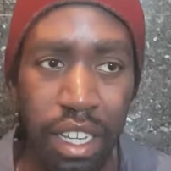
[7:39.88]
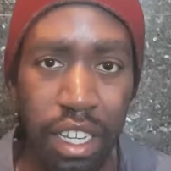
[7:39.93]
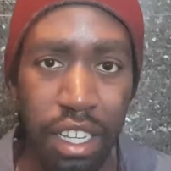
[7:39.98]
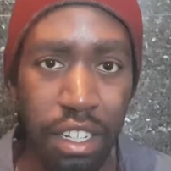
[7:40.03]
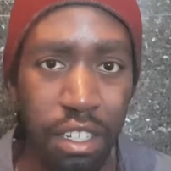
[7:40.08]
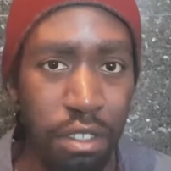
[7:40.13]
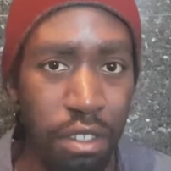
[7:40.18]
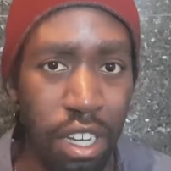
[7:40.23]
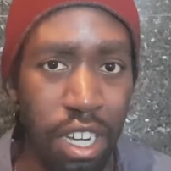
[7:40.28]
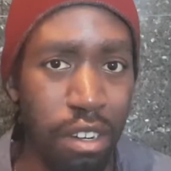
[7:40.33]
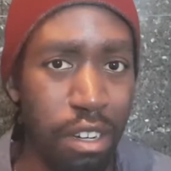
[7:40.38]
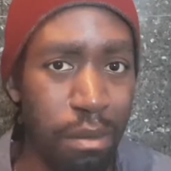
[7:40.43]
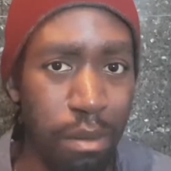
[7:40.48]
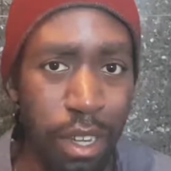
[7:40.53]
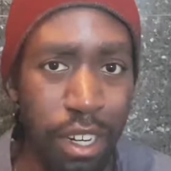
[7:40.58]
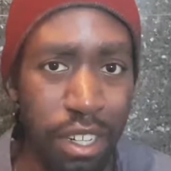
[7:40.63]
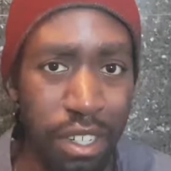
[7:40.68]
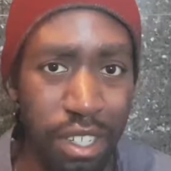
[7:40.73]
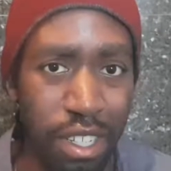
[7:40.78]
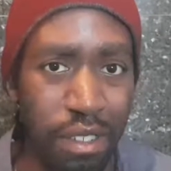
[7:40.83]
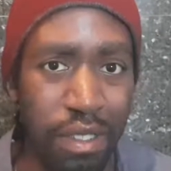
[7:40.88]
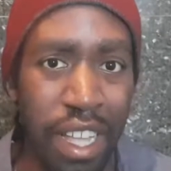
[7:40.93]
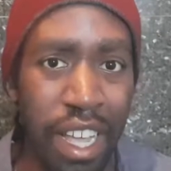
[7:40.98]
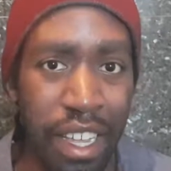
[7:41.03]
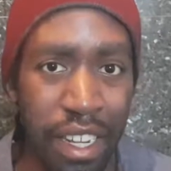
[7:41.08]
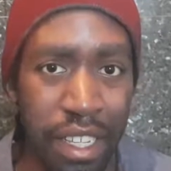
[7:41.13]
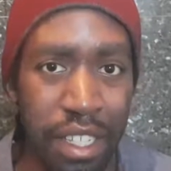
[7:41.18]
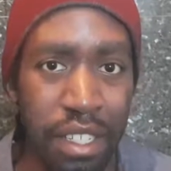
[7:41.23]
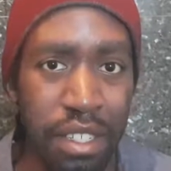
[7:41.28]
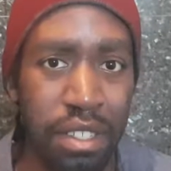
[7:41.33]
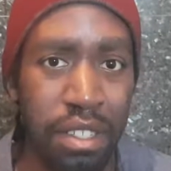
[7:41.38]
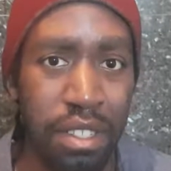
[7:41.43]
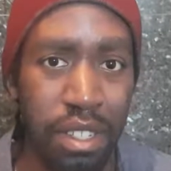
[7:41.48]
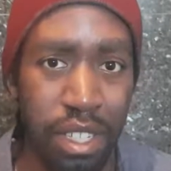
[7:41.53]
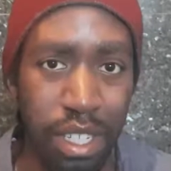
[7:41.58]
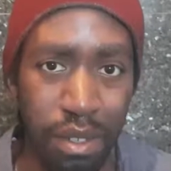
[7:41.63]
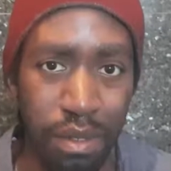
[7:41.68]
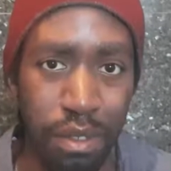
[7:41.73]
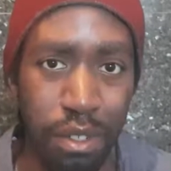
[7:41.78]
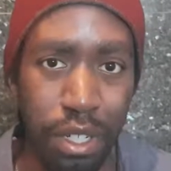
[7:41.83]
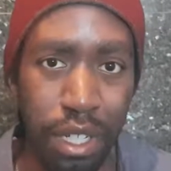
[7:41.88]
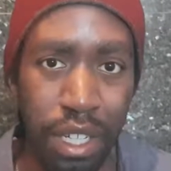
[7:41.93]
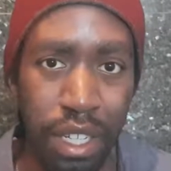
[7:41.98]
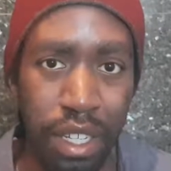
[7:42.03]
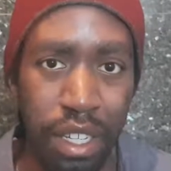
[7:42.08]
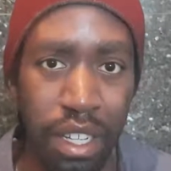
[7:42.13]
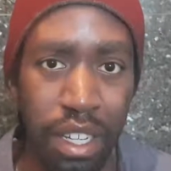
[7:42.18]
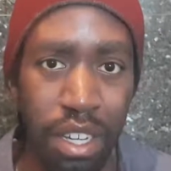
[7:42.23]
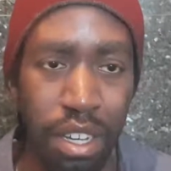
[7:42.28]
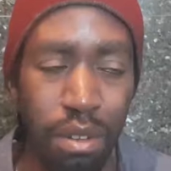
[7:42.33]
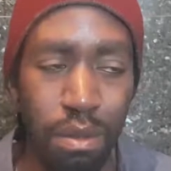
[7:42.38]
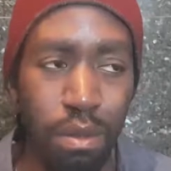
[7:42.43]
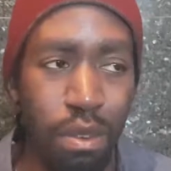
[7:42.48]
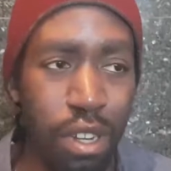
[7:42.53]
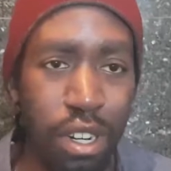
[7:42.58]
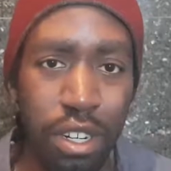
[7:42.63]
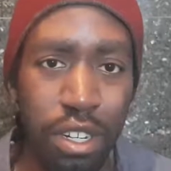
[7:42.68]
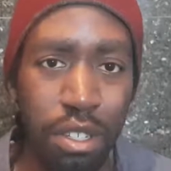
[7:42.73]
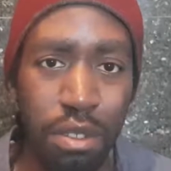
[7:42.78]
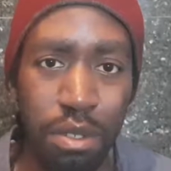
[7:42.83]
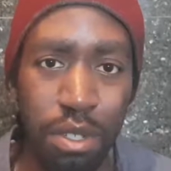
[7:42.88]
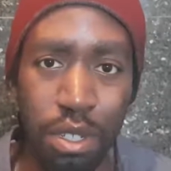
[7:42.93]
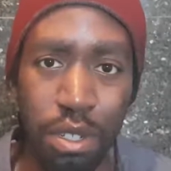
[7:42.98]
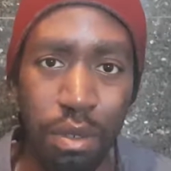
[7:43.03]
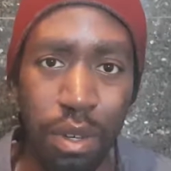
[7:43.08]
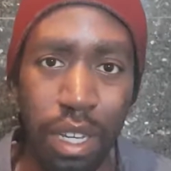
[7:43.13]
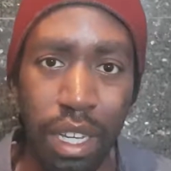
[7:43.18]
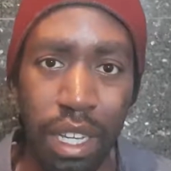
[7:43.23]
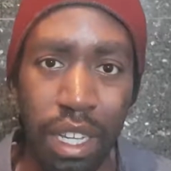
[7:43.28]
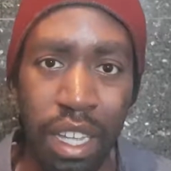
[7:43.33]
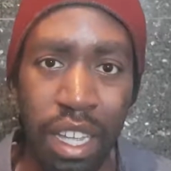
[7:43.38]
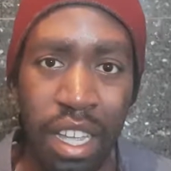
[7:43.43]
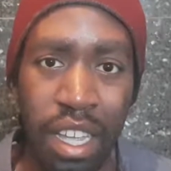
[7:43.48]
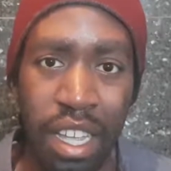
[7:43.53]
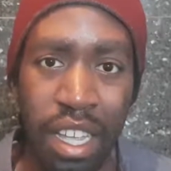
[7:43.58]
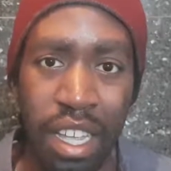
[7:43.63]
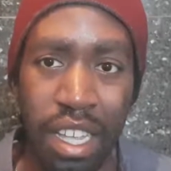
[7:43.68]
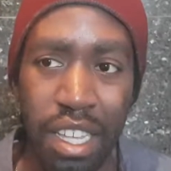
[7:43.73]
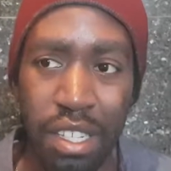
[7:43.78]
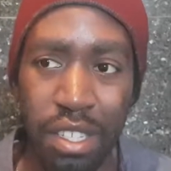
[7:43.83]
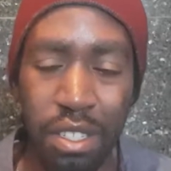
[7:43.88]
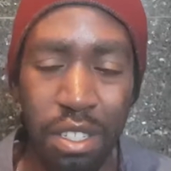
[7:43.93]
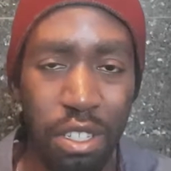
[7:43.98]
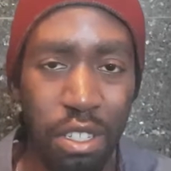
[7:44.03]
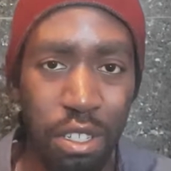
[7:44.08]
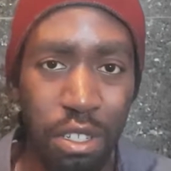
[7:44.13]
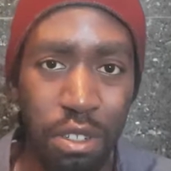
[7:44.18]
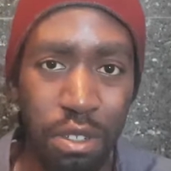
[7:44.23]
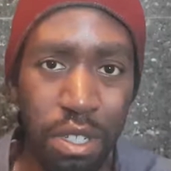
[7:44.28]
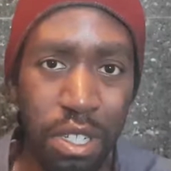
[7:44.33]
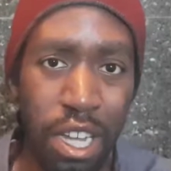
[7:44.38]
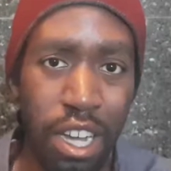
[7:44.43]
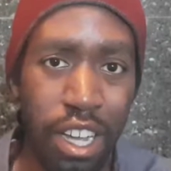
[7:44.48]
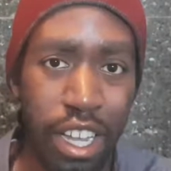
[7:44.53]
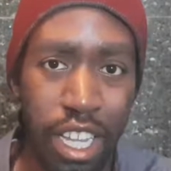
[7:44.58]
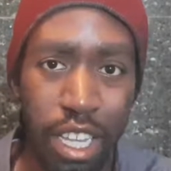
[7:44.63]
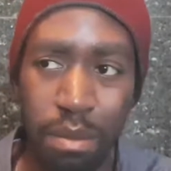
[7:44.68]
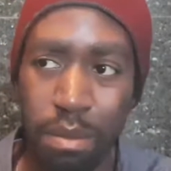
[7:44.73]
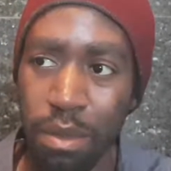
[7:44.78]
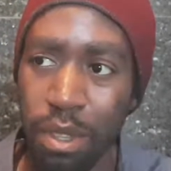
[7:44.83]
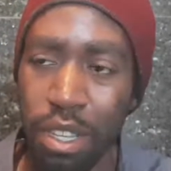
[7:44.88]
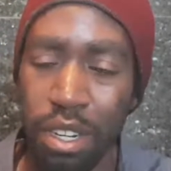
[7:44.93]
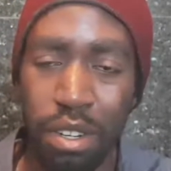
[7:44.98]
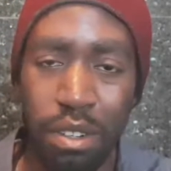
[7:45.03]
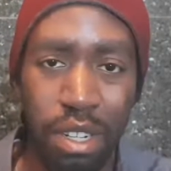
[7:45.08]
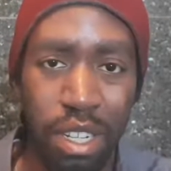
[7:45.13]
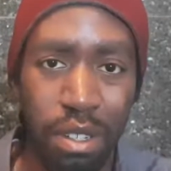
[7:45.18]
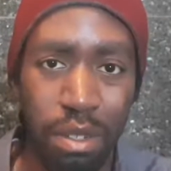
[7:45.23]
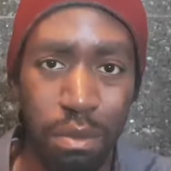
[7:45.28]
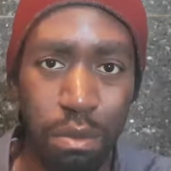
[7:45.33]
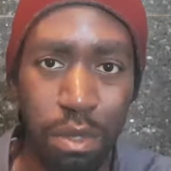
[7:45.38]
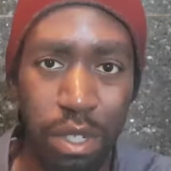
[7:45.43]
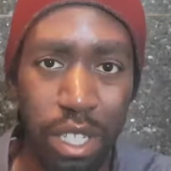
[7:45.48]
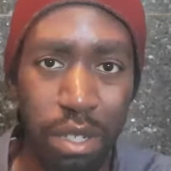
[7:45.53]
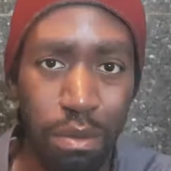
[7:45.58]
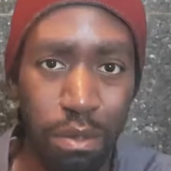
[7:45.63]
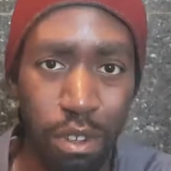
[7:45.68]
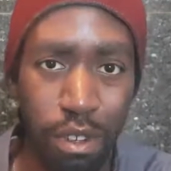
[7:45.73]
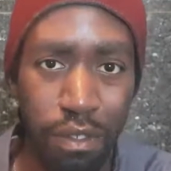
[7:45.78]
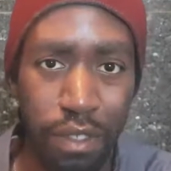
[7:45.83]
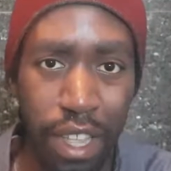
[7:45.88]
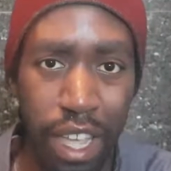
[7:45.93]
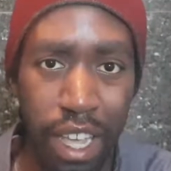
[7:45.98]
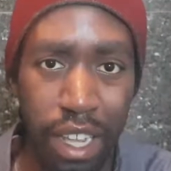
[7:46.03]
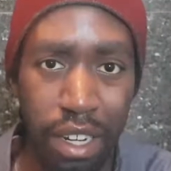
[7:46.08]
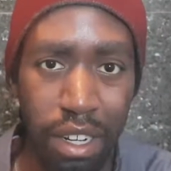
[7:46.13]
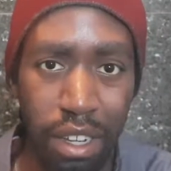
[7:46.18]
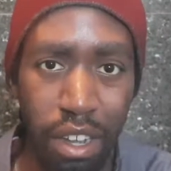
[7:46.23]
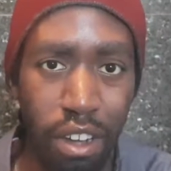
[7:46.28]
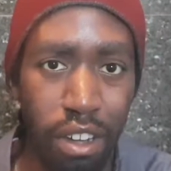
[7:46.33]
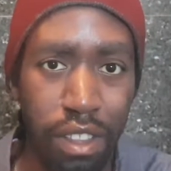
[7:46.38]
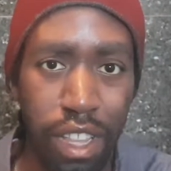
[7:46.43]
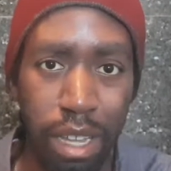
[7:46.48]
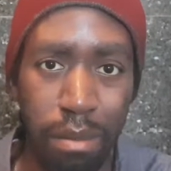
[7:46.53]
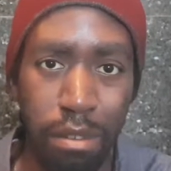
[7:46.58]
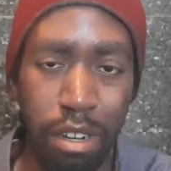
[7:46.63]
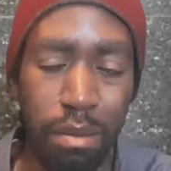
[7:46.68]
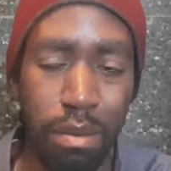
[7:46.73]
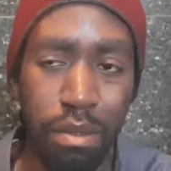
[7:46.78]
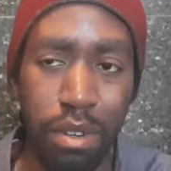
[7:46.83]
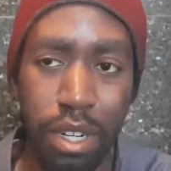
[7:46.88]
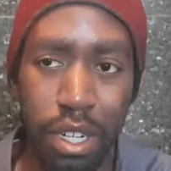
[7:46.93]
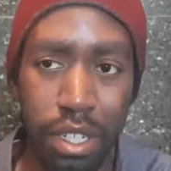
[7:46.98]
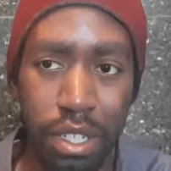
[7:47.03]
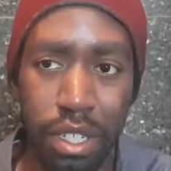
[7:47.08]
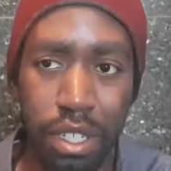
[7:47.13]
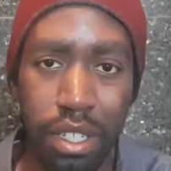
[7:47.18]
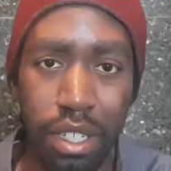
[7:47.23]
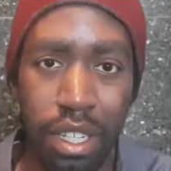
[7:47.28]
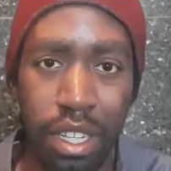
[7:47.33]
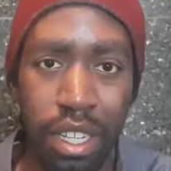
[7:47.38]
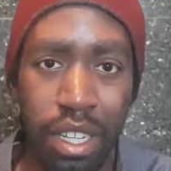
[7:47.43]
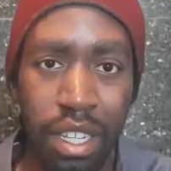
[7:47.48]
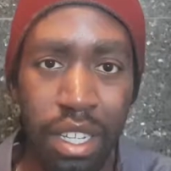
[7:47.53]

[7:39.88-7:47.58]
And you gotta remind yourself, that is slavery. What are you doing? Is your time there really worth that? All that preparation?